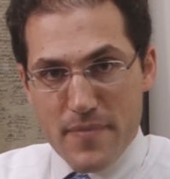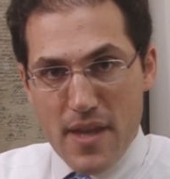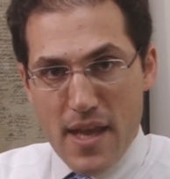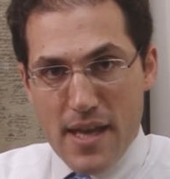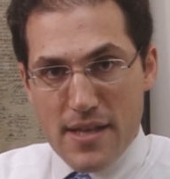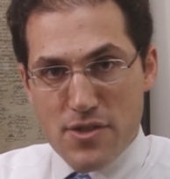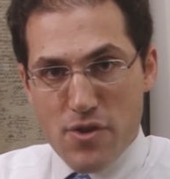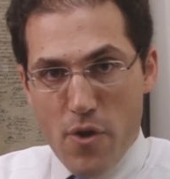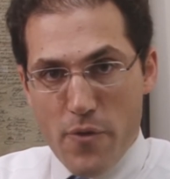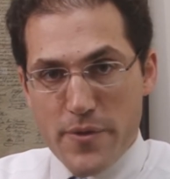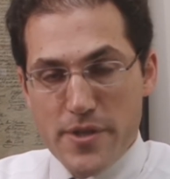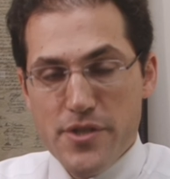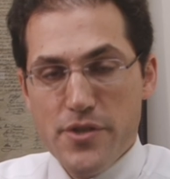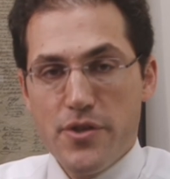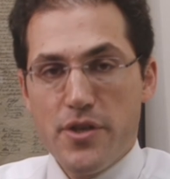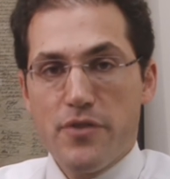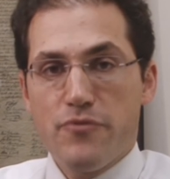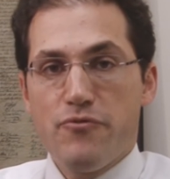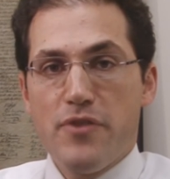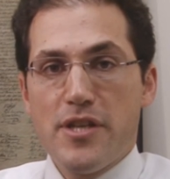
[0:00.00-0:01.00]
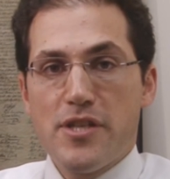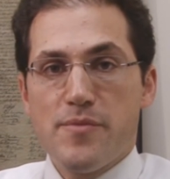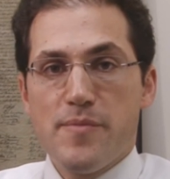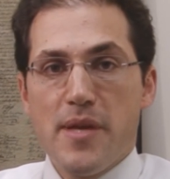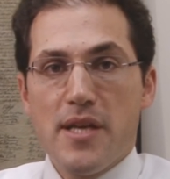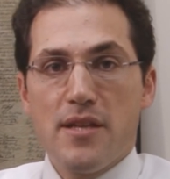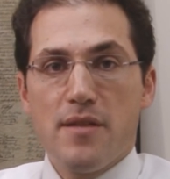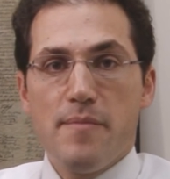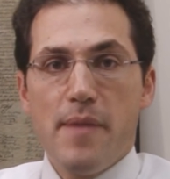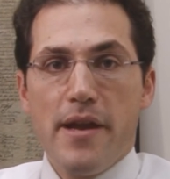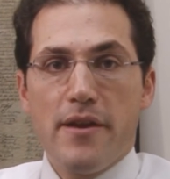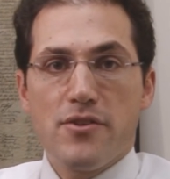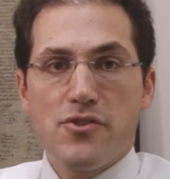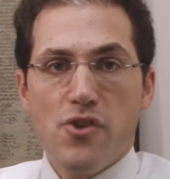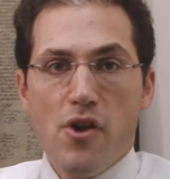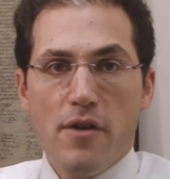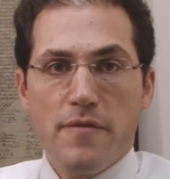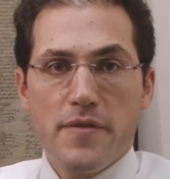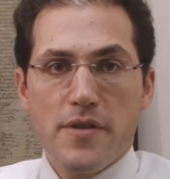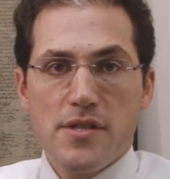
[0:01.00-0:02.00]
As always, you can reach me in the
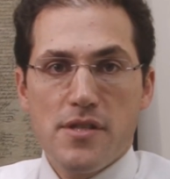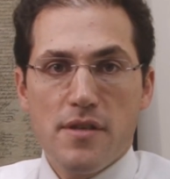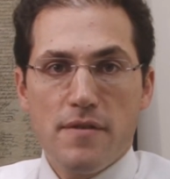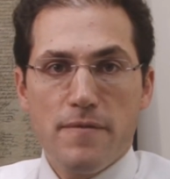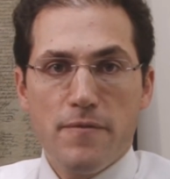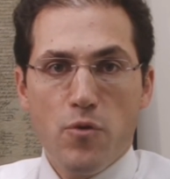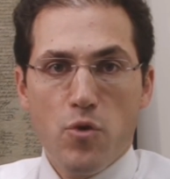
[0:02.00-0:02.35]
mayor's office at